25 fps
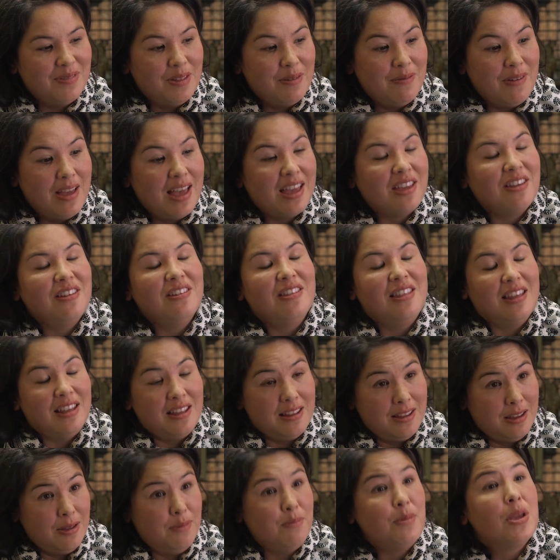value
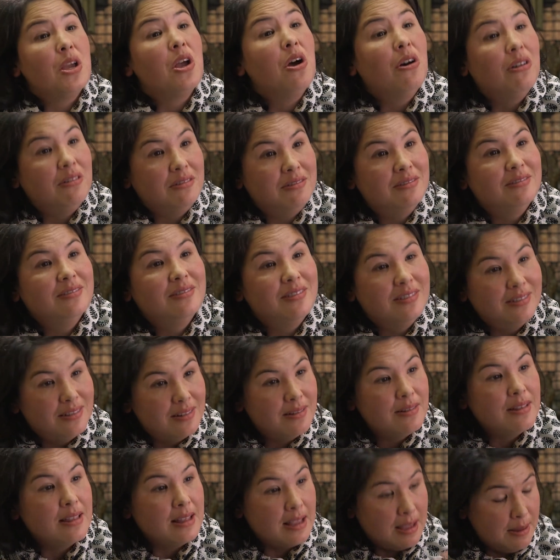that can
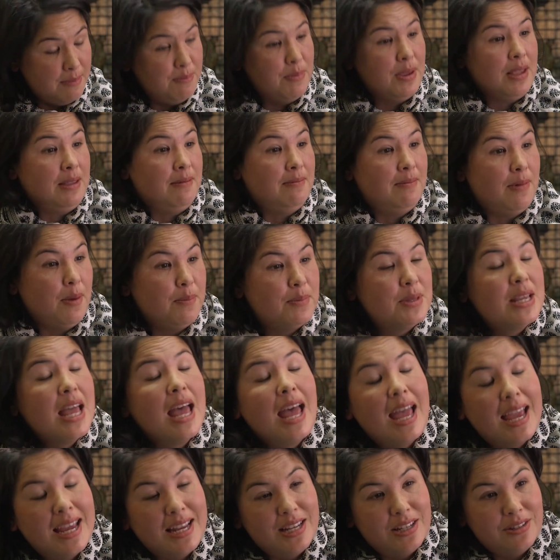be
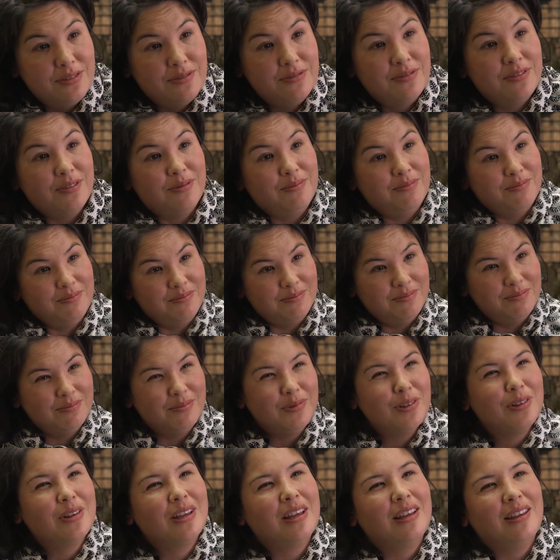obtained from
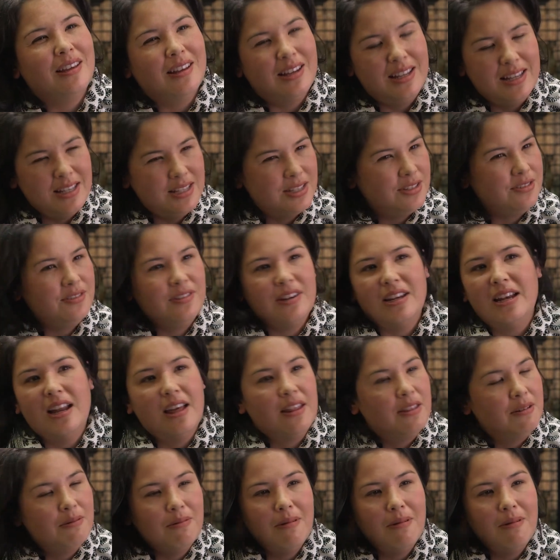looking at history in other